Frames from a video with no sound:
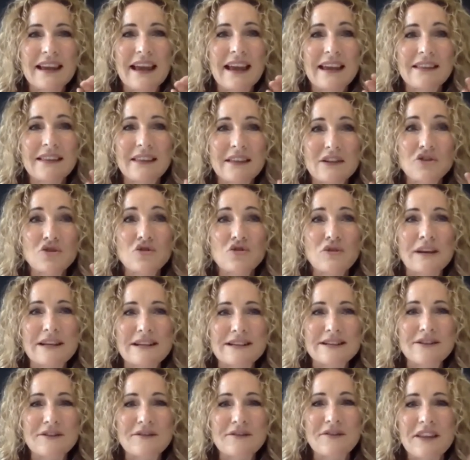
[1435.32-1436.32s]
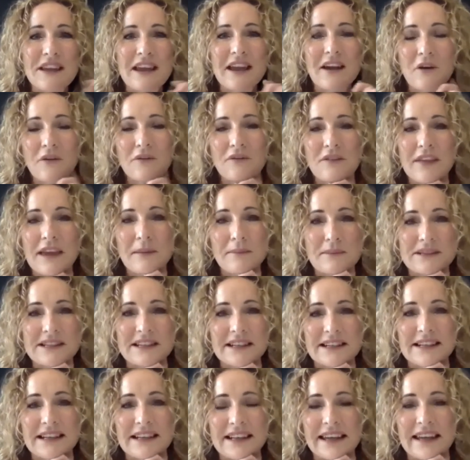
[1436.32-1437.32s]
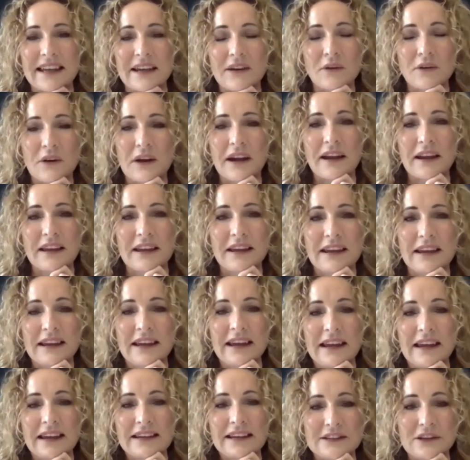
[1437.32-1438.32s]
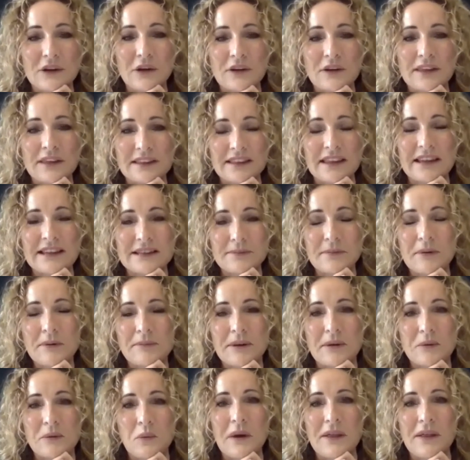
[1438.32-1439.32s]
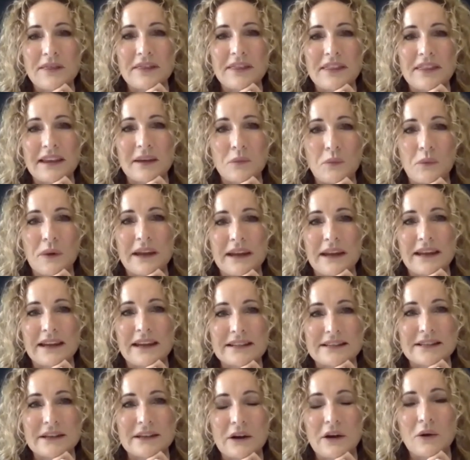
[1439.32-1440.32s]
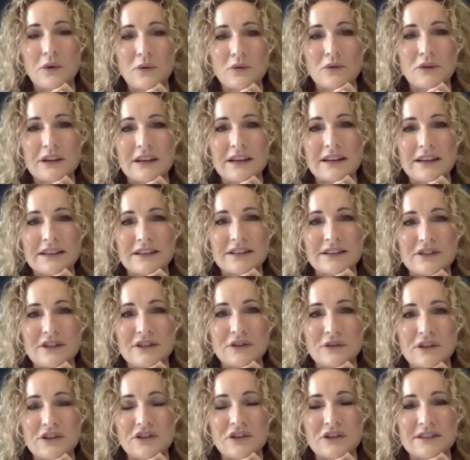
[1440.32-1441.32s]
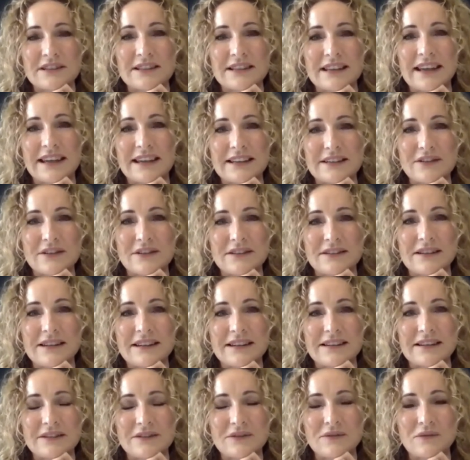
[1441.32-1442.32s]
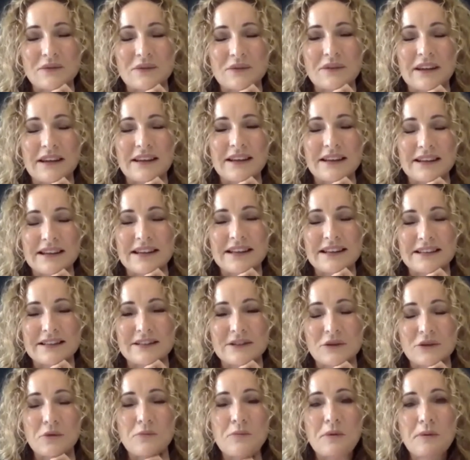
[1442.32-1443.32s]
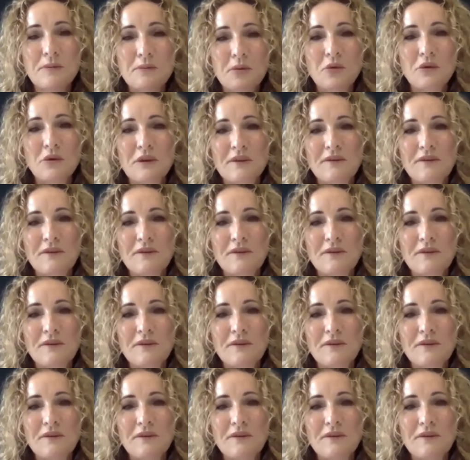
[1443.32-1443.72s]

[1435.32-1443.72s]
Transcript: the trend of that particular era. So I think that's probably one thing we as older generations is super